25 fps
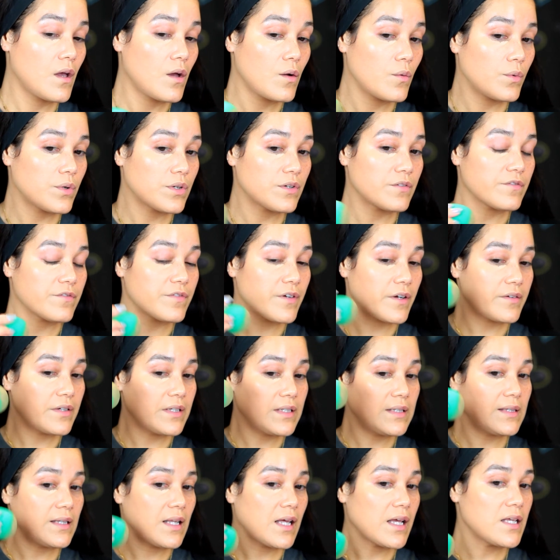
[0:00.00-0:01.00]
with a very
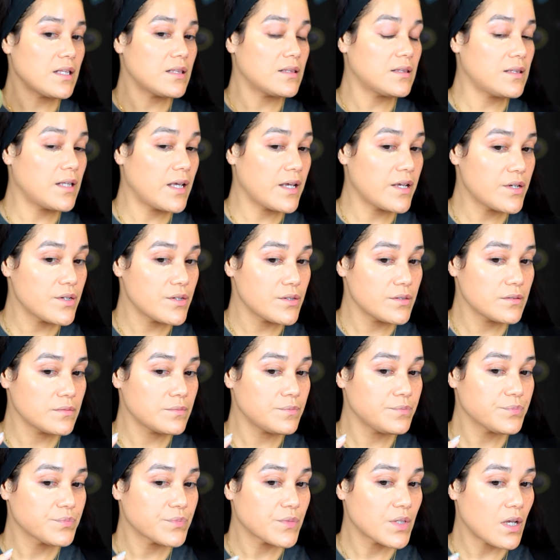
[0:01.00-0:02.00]
light layer
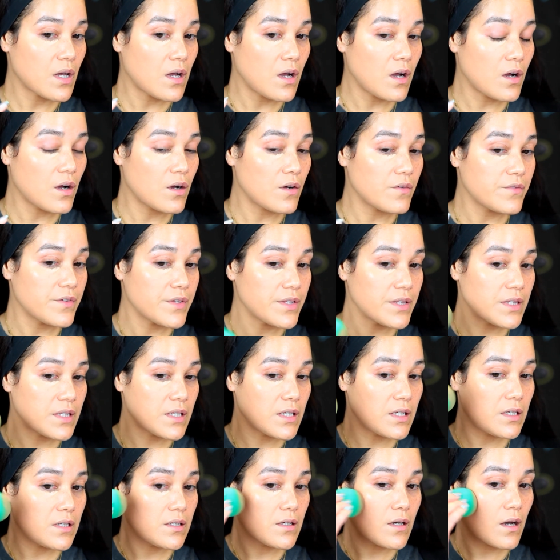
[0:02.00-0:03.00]
of
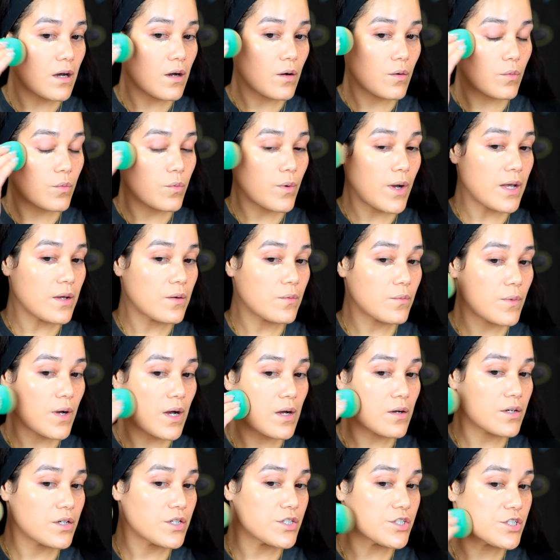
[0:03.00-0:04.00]
the Wet n
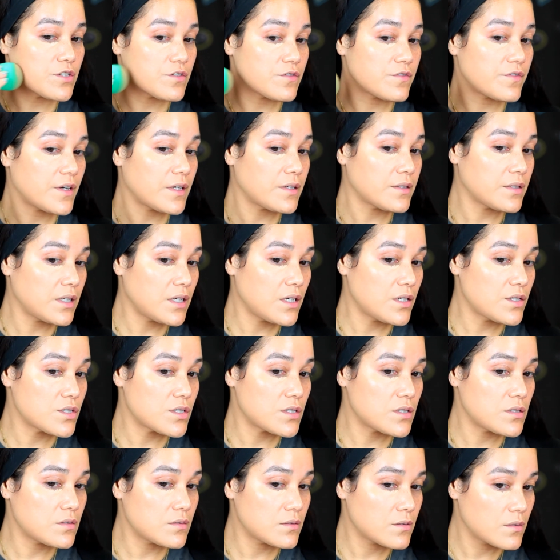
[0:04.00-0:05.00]
Wild Cushion
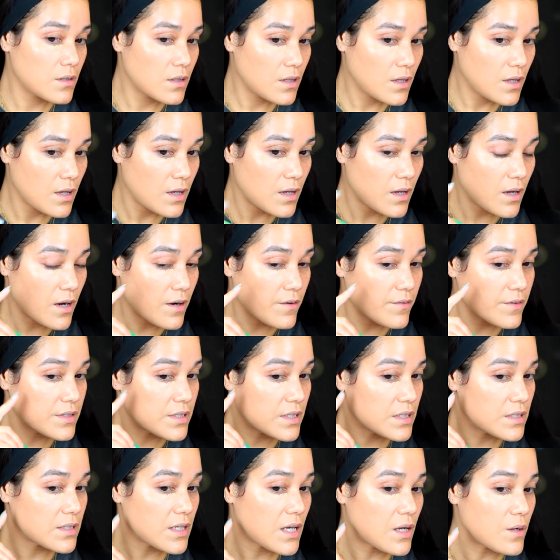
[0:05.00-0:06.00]
foundation,
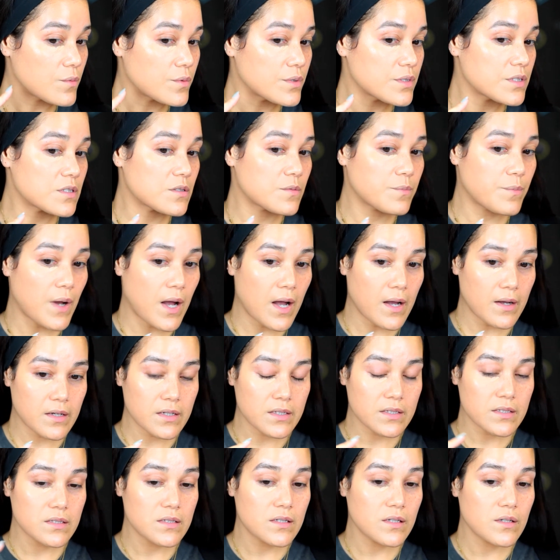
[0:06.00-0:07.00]
everything that was spot
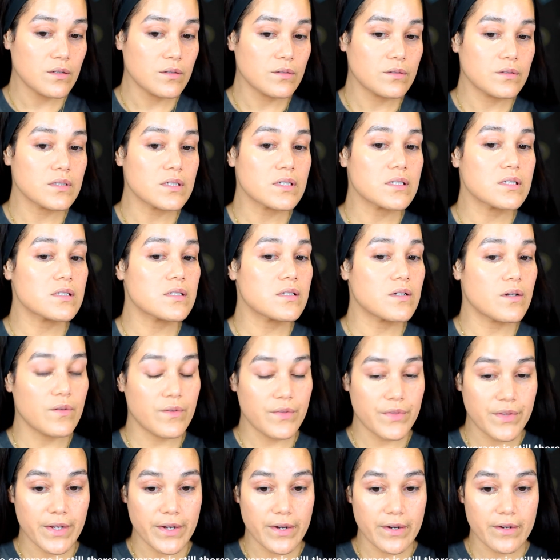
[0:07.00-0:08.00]
concealed is still
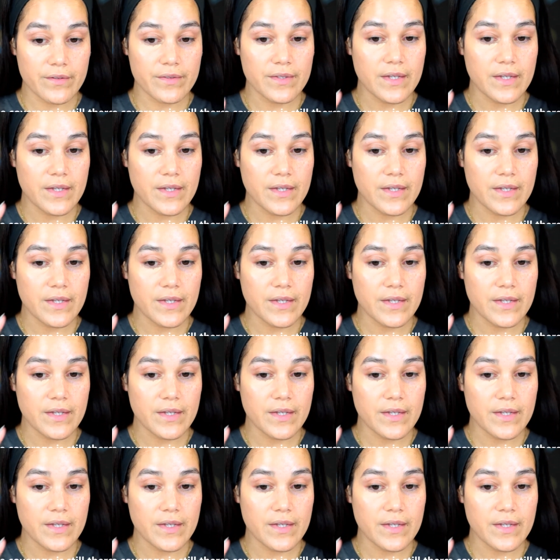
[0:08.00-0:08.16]
there.